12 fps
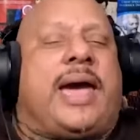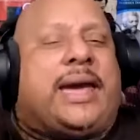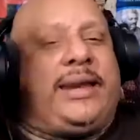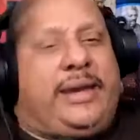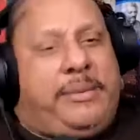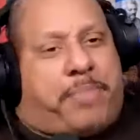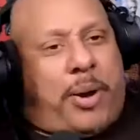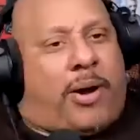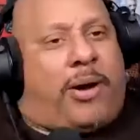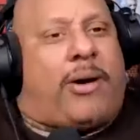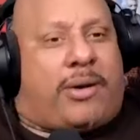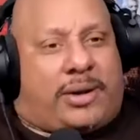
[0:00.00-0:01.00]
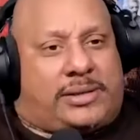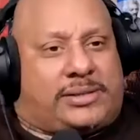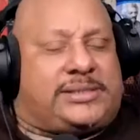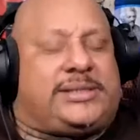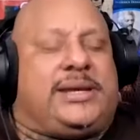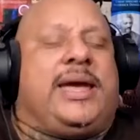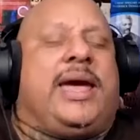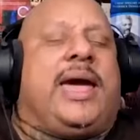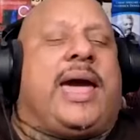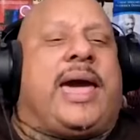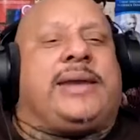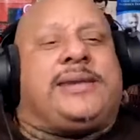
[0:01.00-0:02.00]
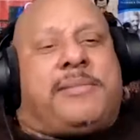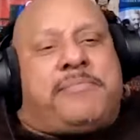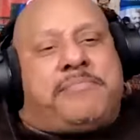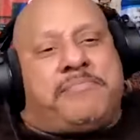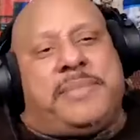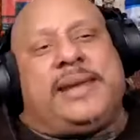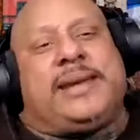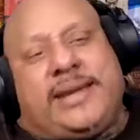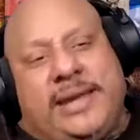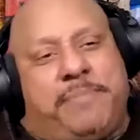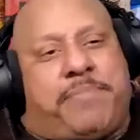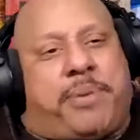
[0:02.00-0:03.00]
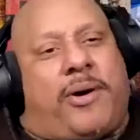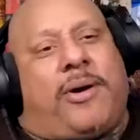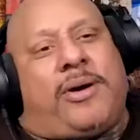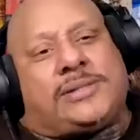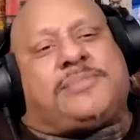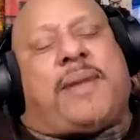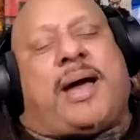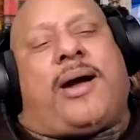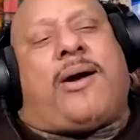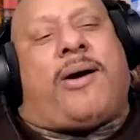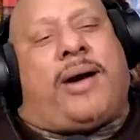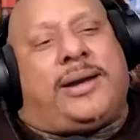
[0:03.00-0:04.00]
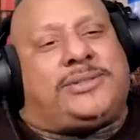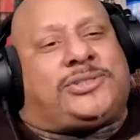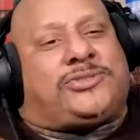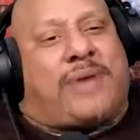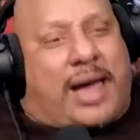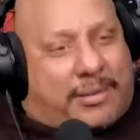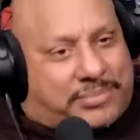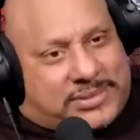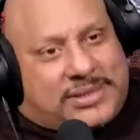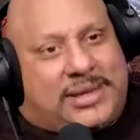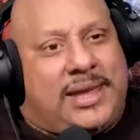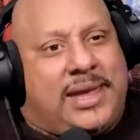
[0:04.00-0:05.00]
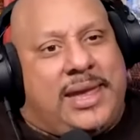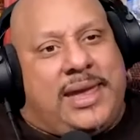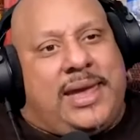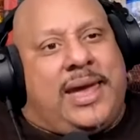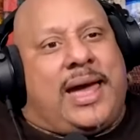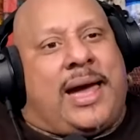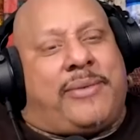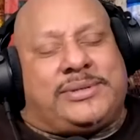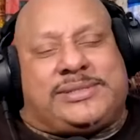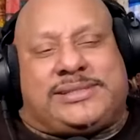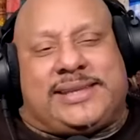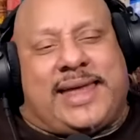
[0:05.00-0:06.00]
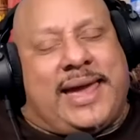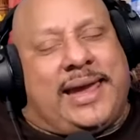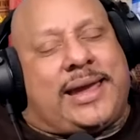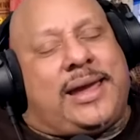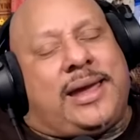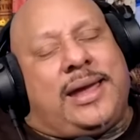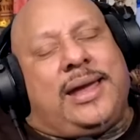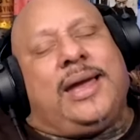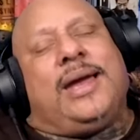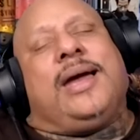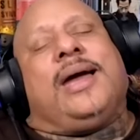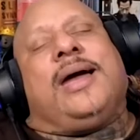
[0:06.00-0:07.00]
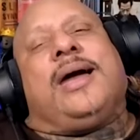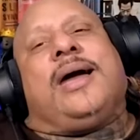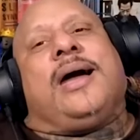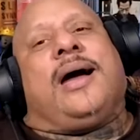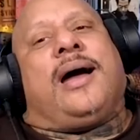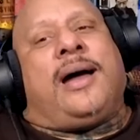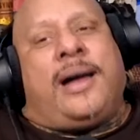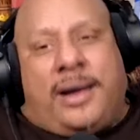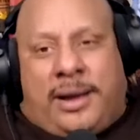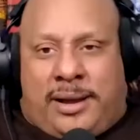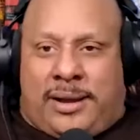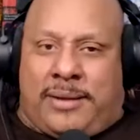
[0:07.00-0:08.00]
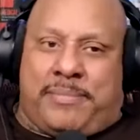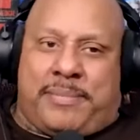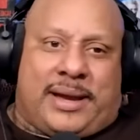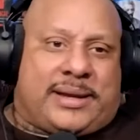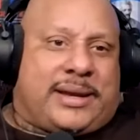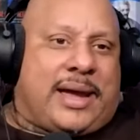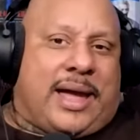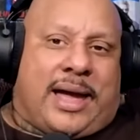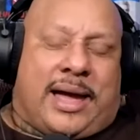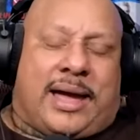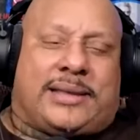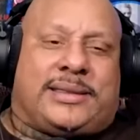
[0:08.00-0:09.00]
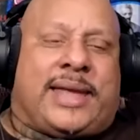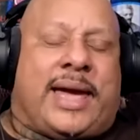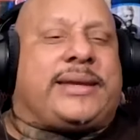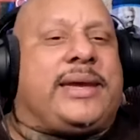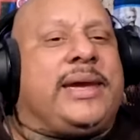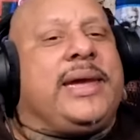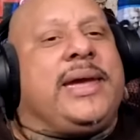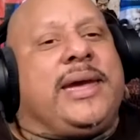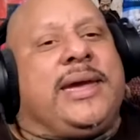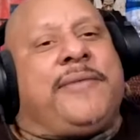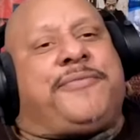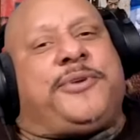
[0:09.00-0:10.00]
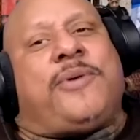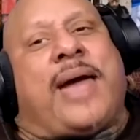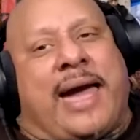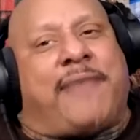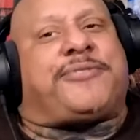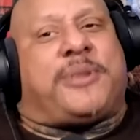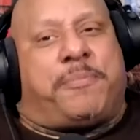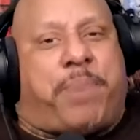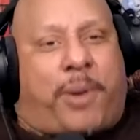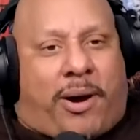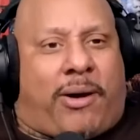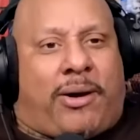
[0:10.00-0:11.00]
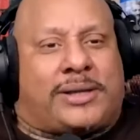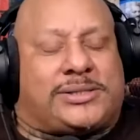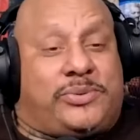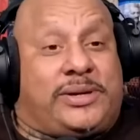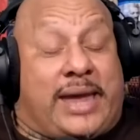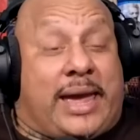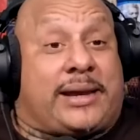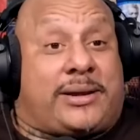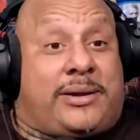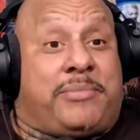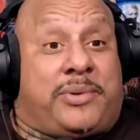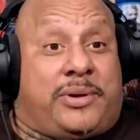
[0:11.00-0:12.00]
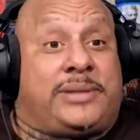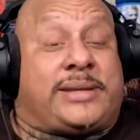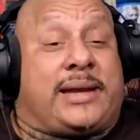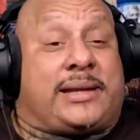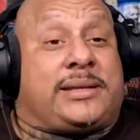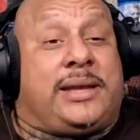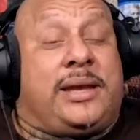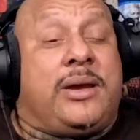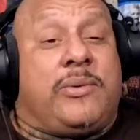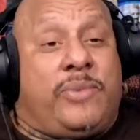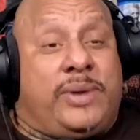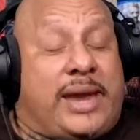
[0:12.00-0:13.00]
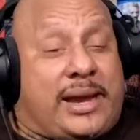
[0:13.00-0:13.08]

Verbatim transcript: and he paused. And the minute he paused, my heart dropped. Oh, I was oh, boy. like, oh my God. Like if you have to pause when that com- that when